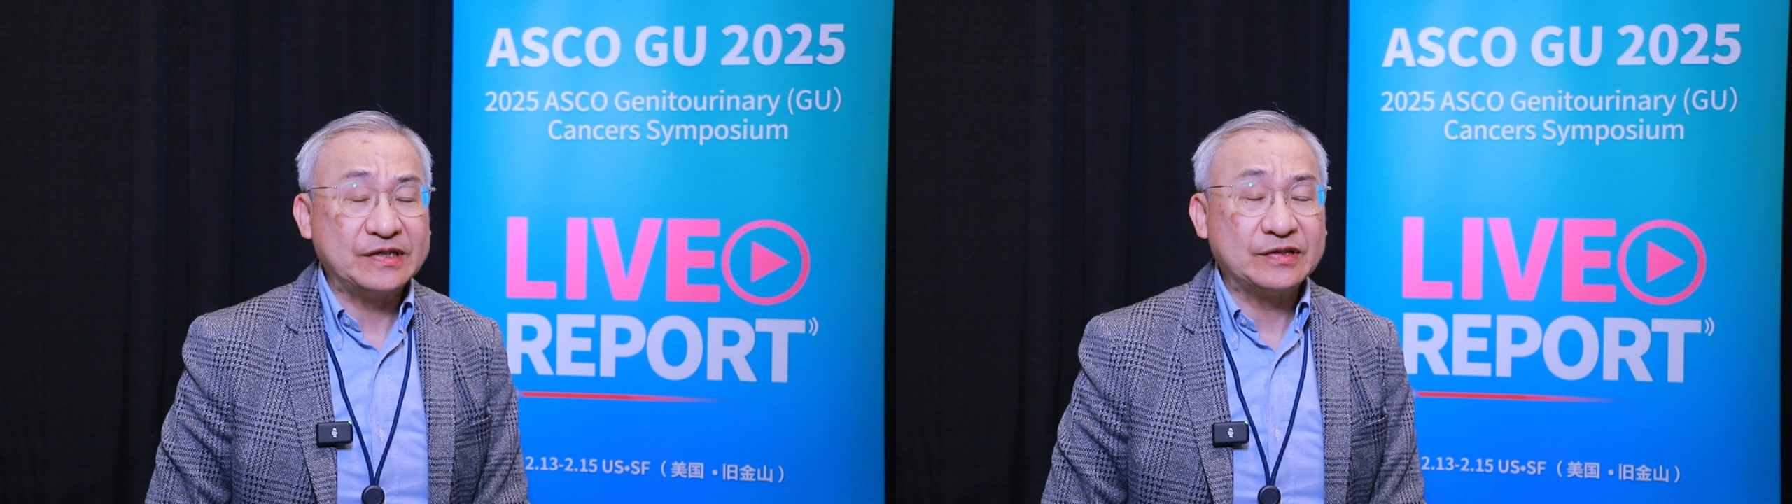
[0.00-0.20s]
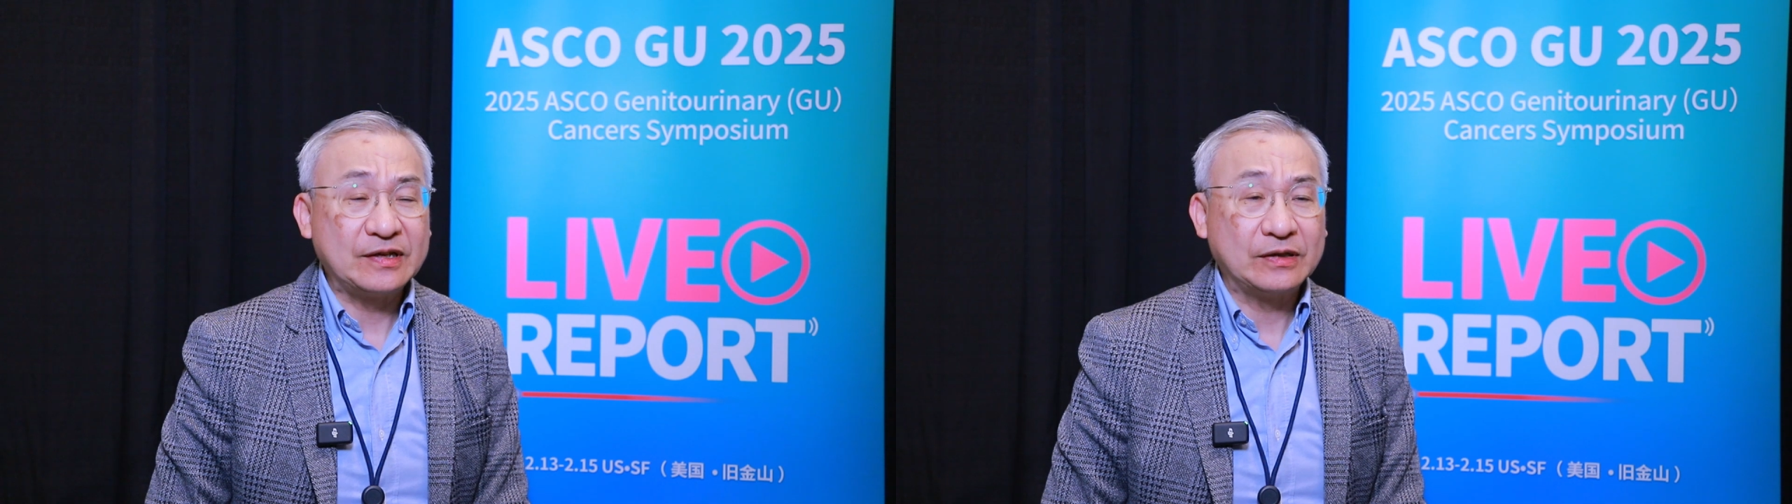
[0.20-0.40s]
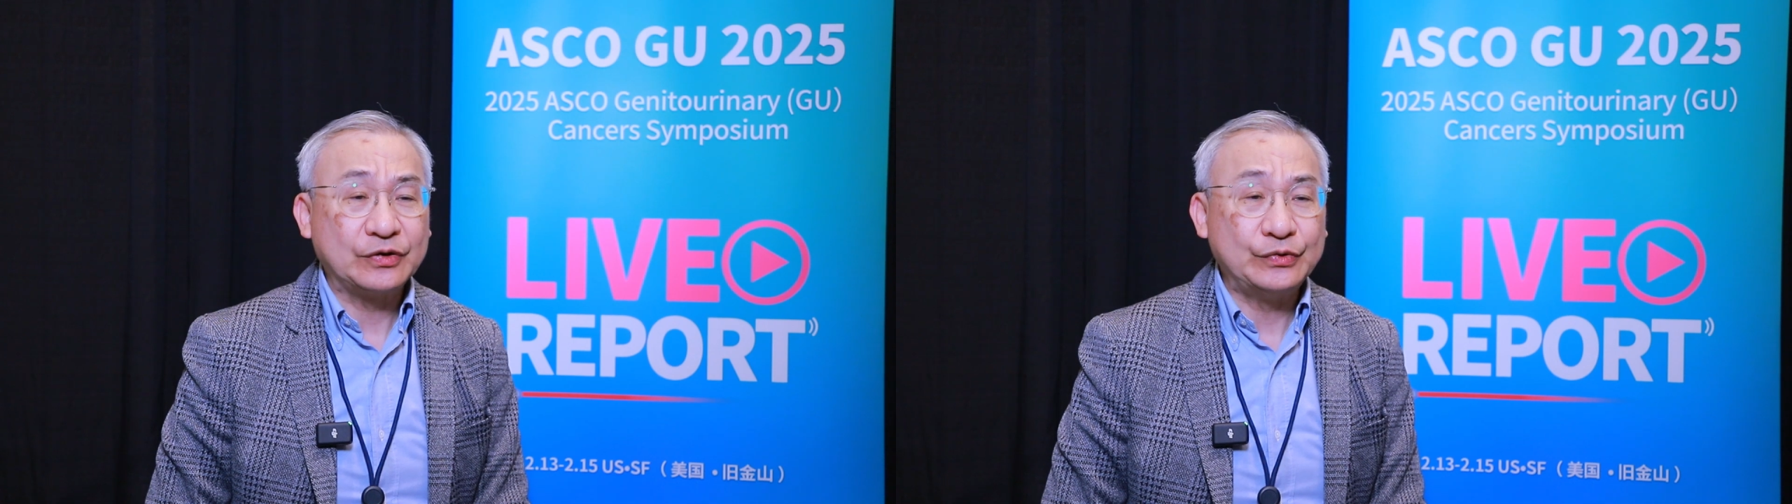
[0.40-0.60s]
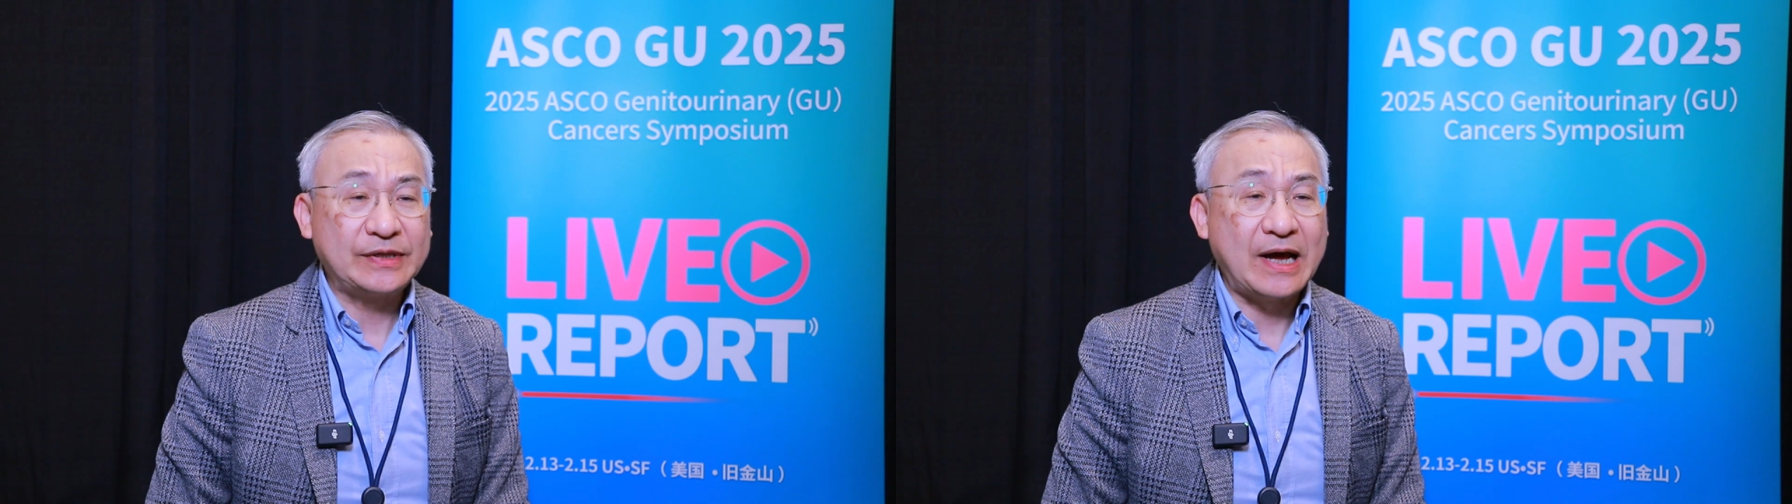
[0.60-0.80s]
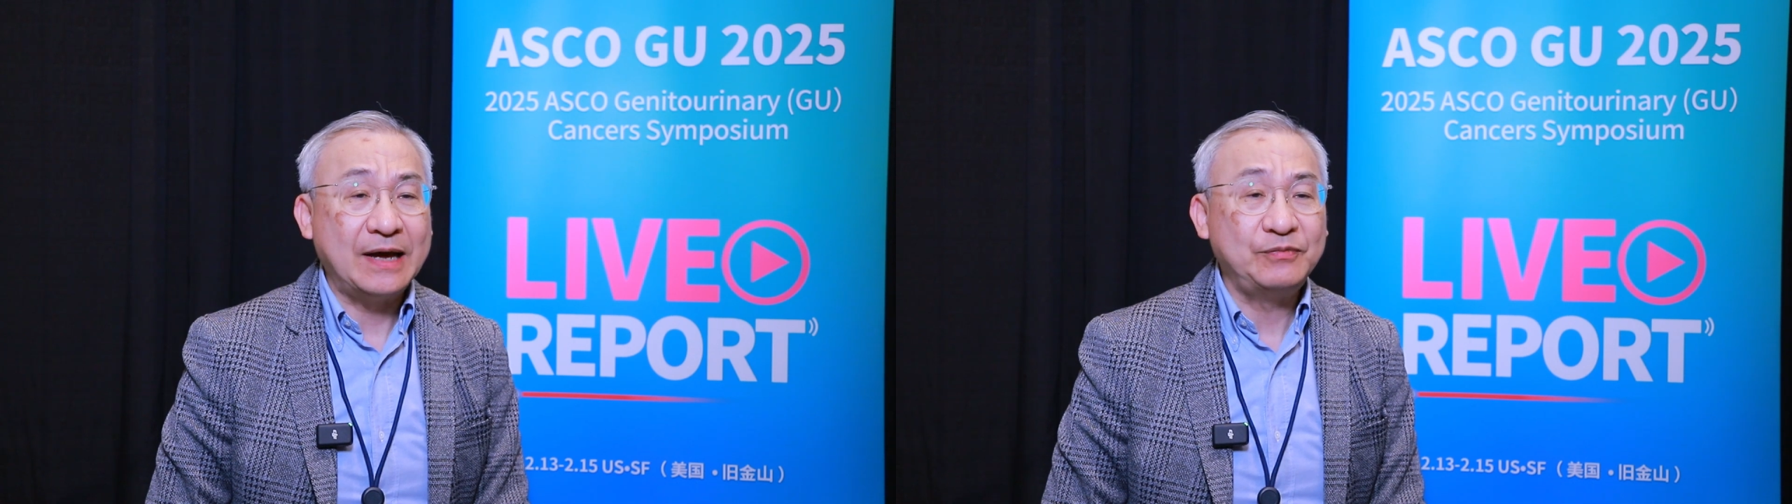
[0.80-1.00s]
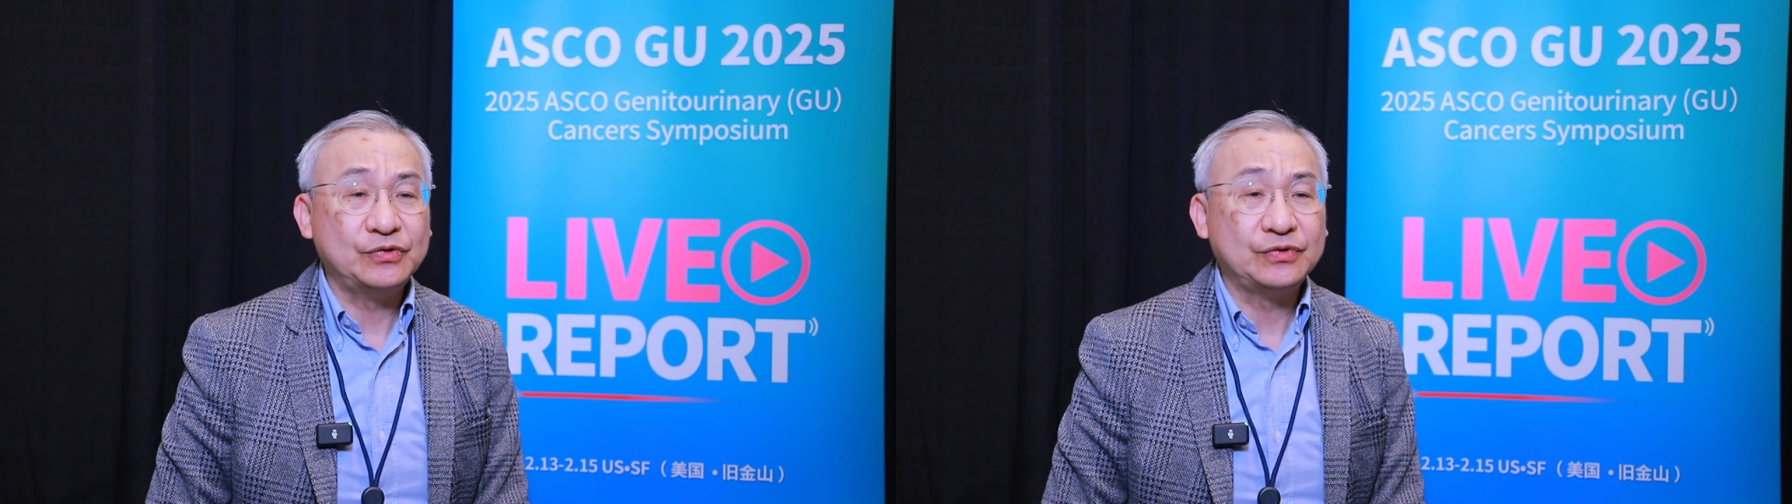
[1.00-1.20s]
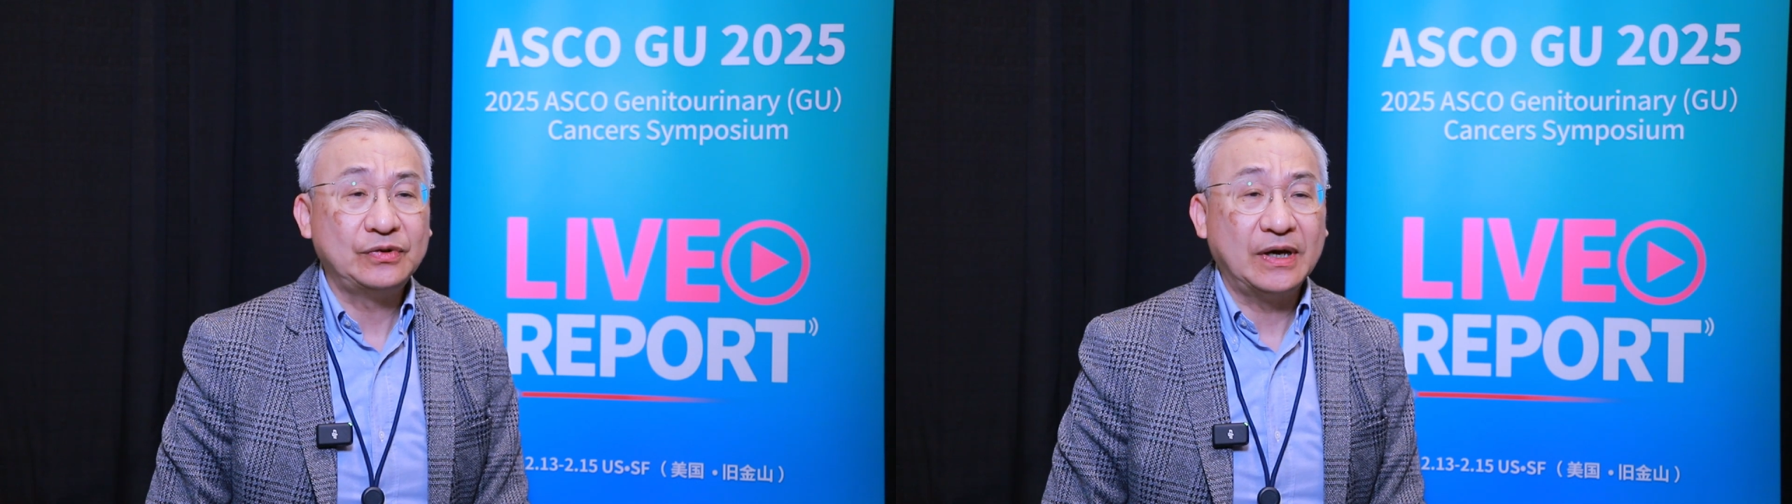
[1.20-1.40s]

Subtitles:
the good time to